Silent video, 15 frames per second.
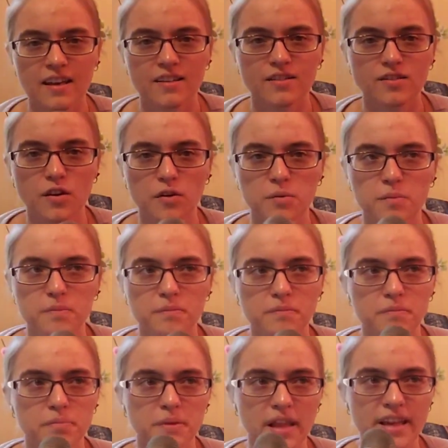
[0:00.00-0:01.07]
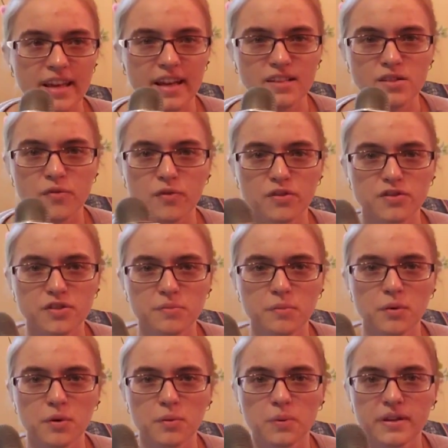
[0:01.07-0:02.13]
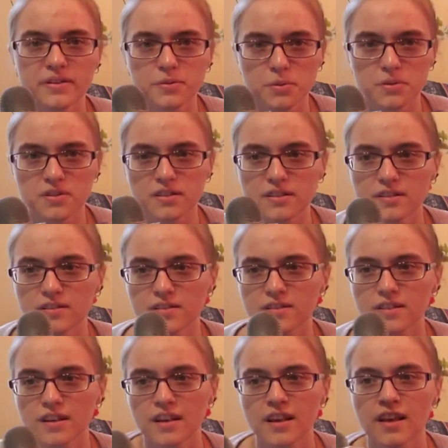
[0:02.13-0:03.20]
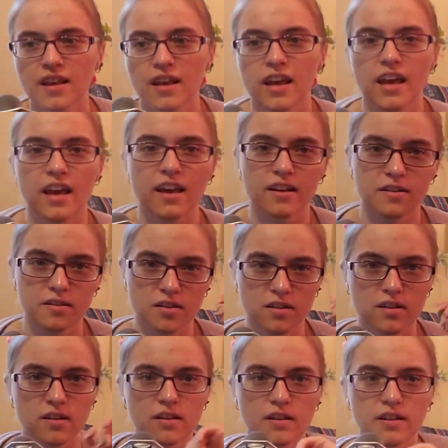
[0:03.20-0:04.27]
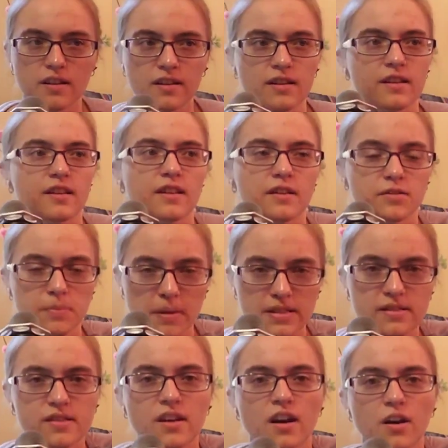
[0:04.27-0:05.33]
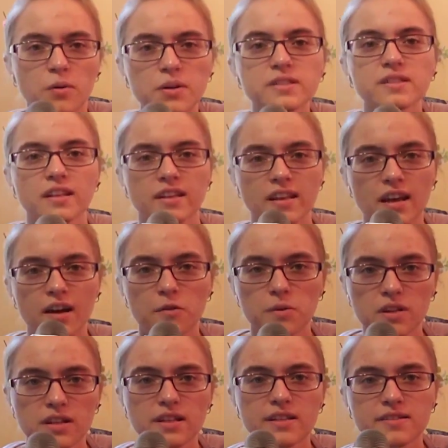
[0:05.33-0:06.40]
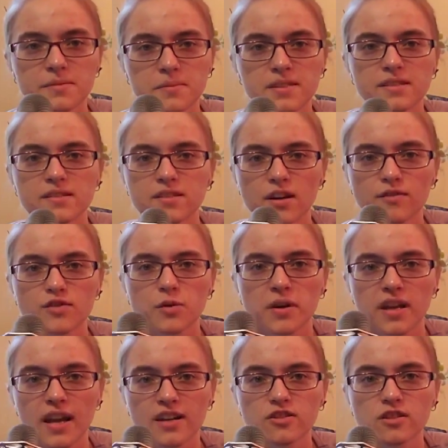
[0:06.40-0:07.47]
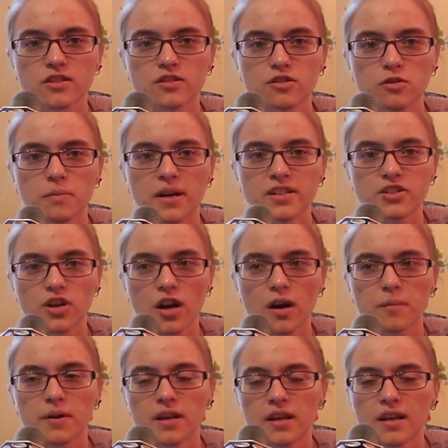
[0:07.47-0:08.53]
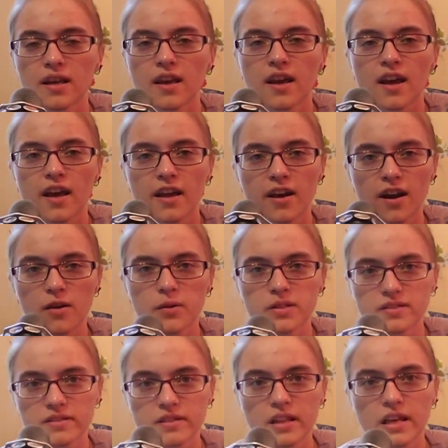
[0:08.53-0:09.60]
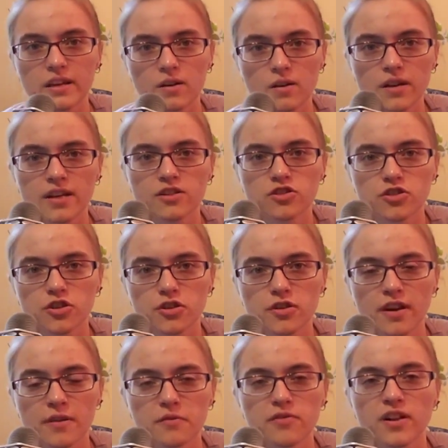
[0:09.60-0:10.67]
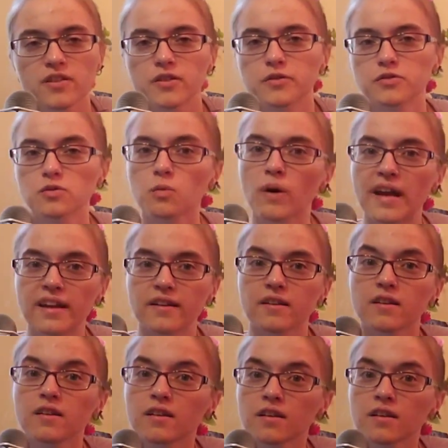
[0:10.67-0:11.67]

So Blake asks for some more resources, and he explains to Conquest, like, yeah, I really need some of this stuff so I can actually do my job. And Conquest is like, okay, sure. And Fel goes, wait,